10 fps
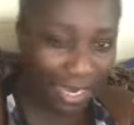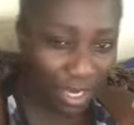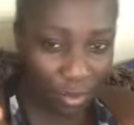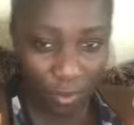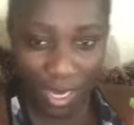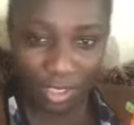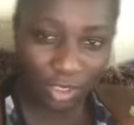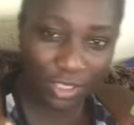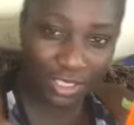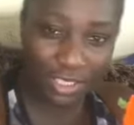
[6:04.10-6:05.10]
he will
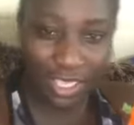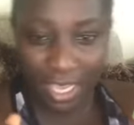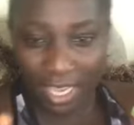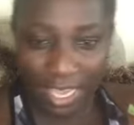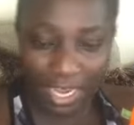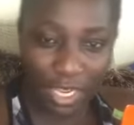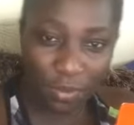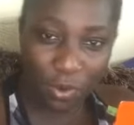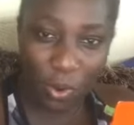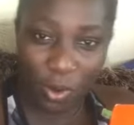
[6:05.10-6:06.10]
adjust and he
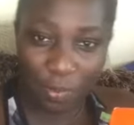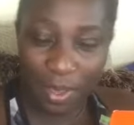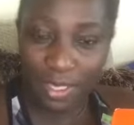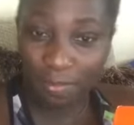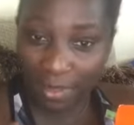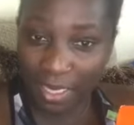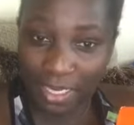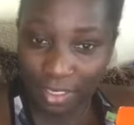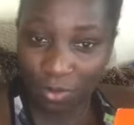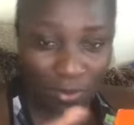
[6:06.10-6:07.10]
will augment. But the
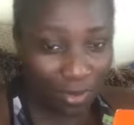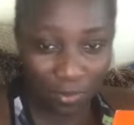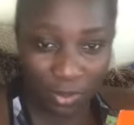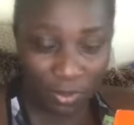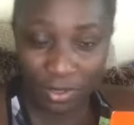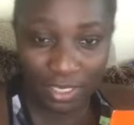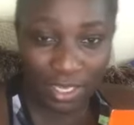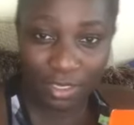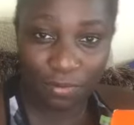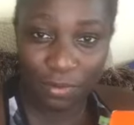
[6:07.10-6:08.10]
little one, we crossed
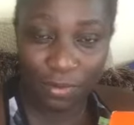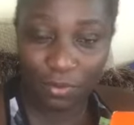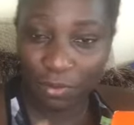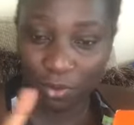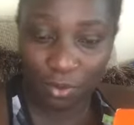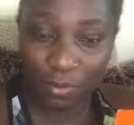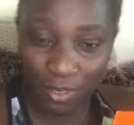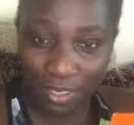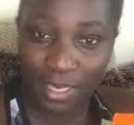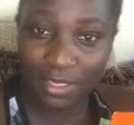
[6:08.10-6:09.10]
out a few of those
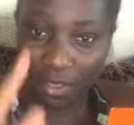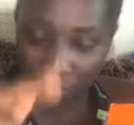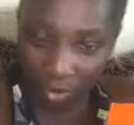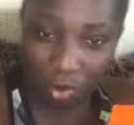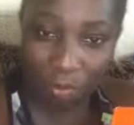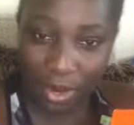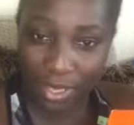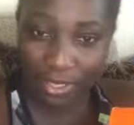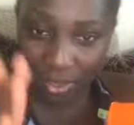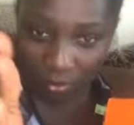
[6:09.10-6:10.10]
stupid things and we
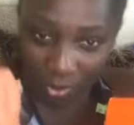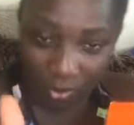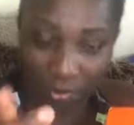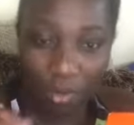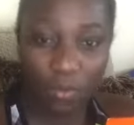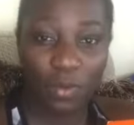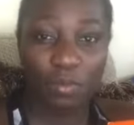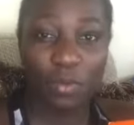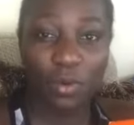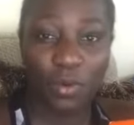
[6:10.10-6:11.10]
replaced it with something
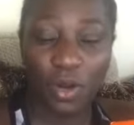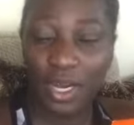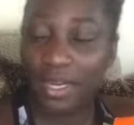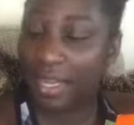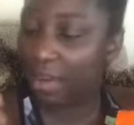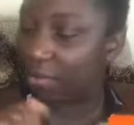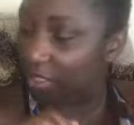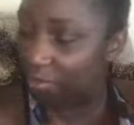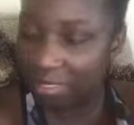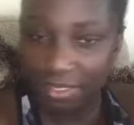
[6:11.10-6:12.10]
more
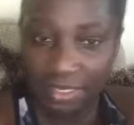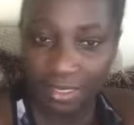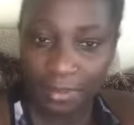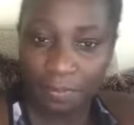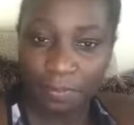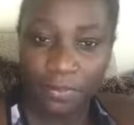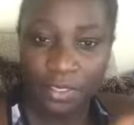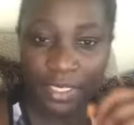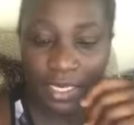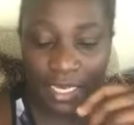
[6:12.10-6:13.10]
regimented.
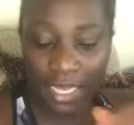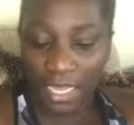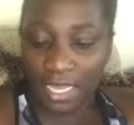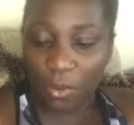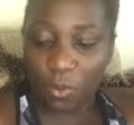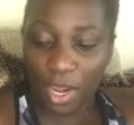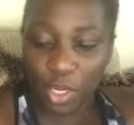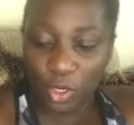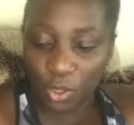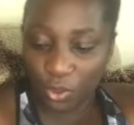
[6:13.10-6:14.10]
When
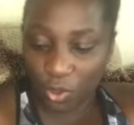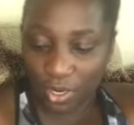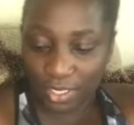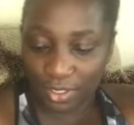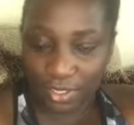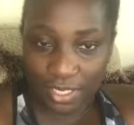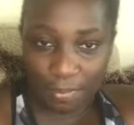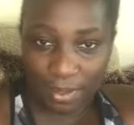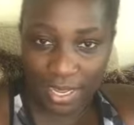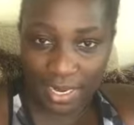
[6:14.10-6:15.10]
you look on a study
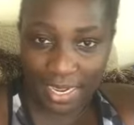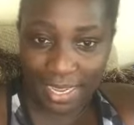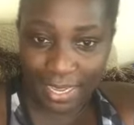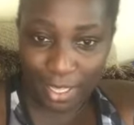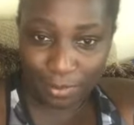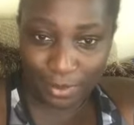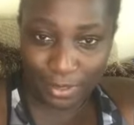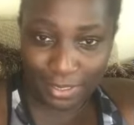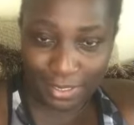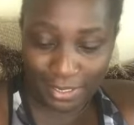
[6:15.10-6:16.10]
plan, it helps
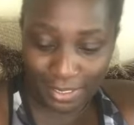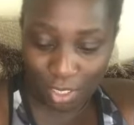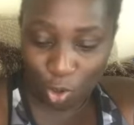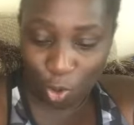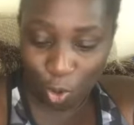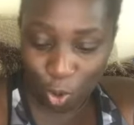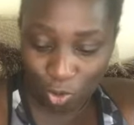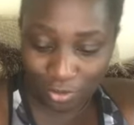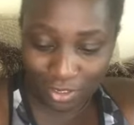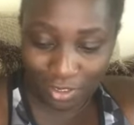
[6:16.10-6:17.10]
you to see
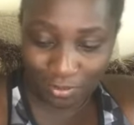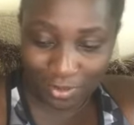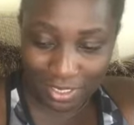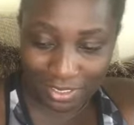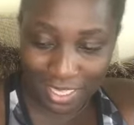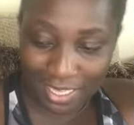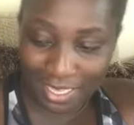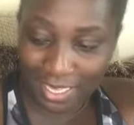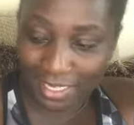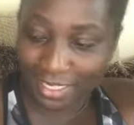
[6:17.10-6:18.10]
all the subjects that the
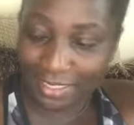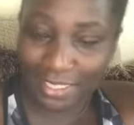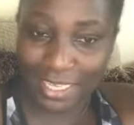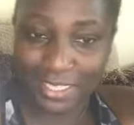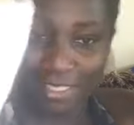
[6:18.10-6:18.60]
kid intends to